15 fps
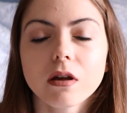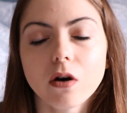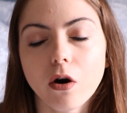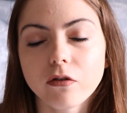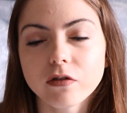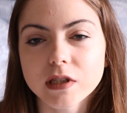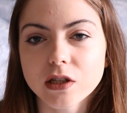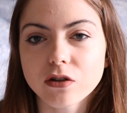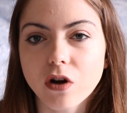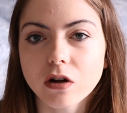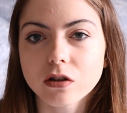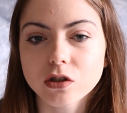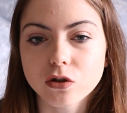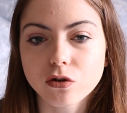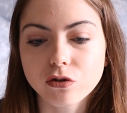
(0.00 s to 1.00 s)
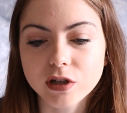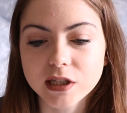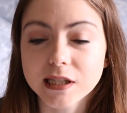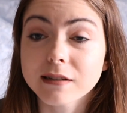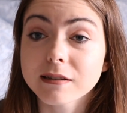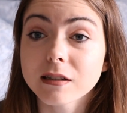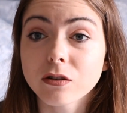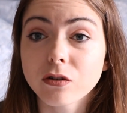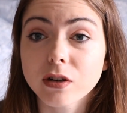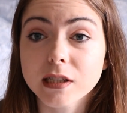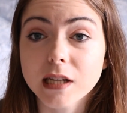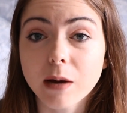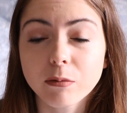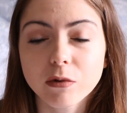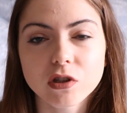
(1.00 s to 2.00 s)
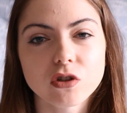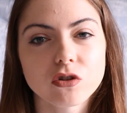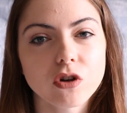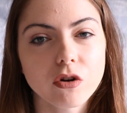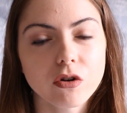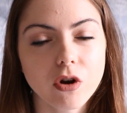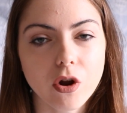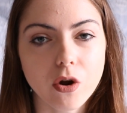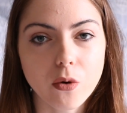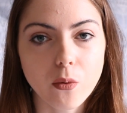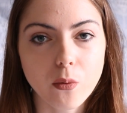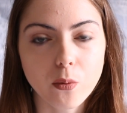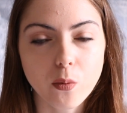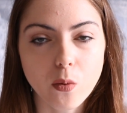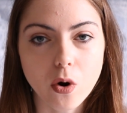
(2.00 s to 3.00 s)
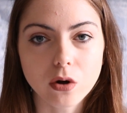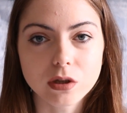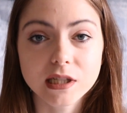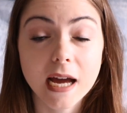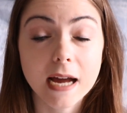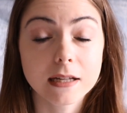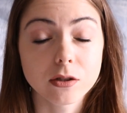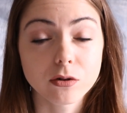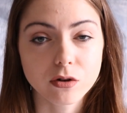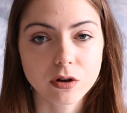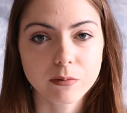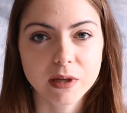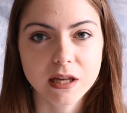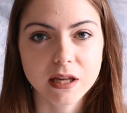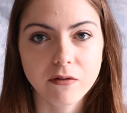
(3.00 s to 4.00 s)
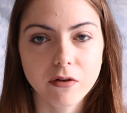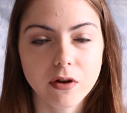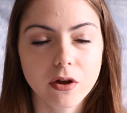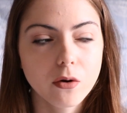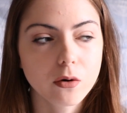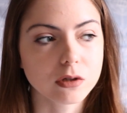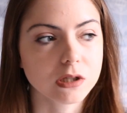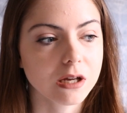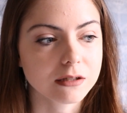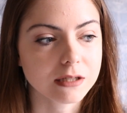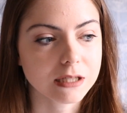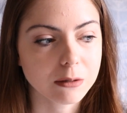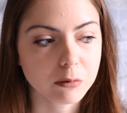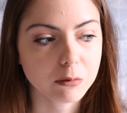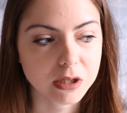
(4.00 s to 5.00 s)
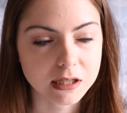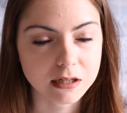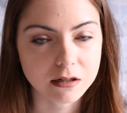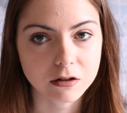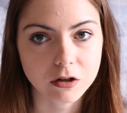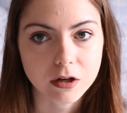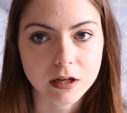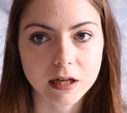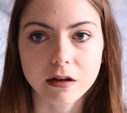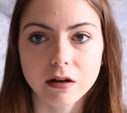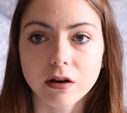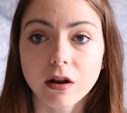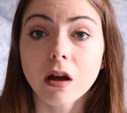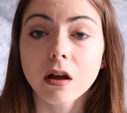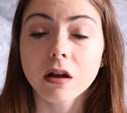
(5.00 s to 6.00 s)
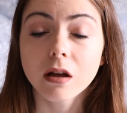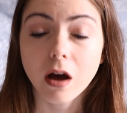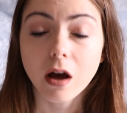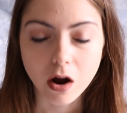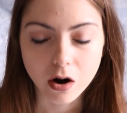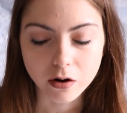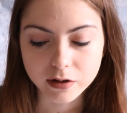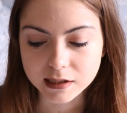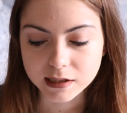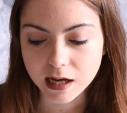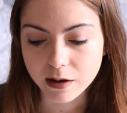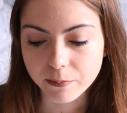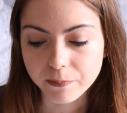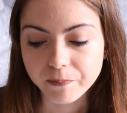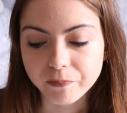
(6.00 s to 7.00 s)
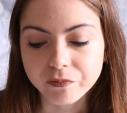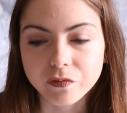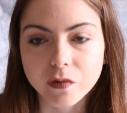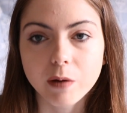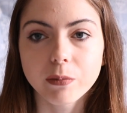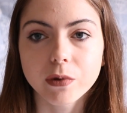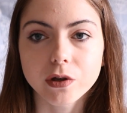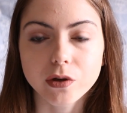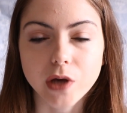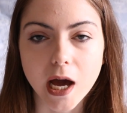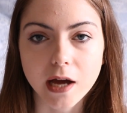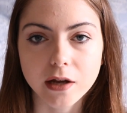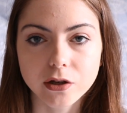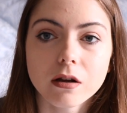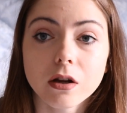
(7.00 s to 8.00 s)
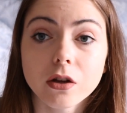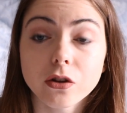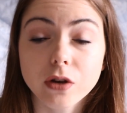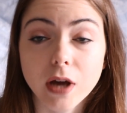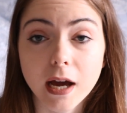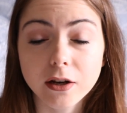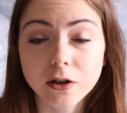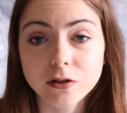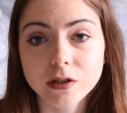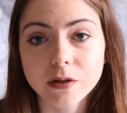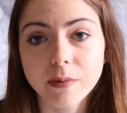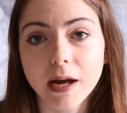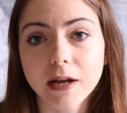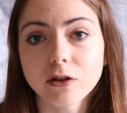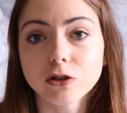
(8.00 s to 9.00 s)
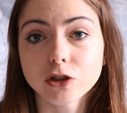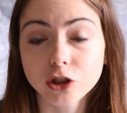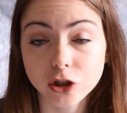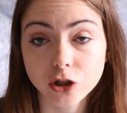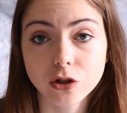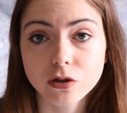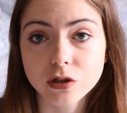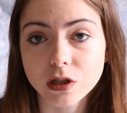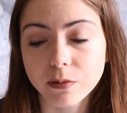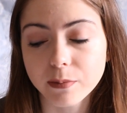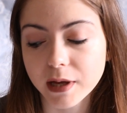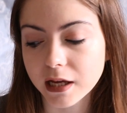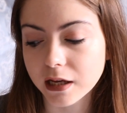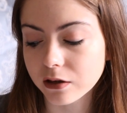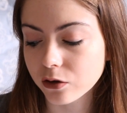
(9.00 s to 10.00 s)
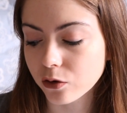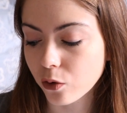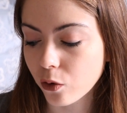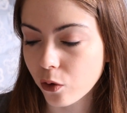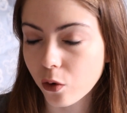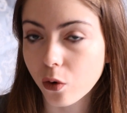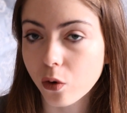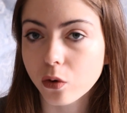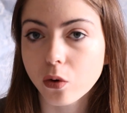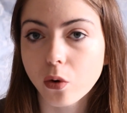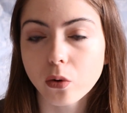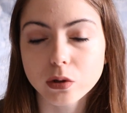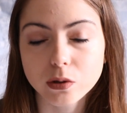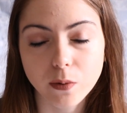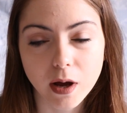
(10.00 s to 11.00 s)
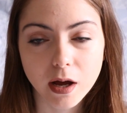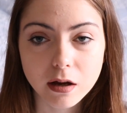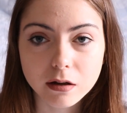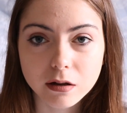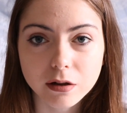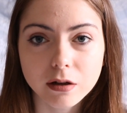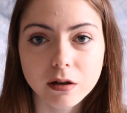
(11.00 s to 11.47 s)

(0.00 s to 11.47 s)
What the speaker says: Obviously you can't do critics in your exam because you don't know what text you're going to be given, or certainly we didn't in our exam, but you can use them and you should use them in your coursework.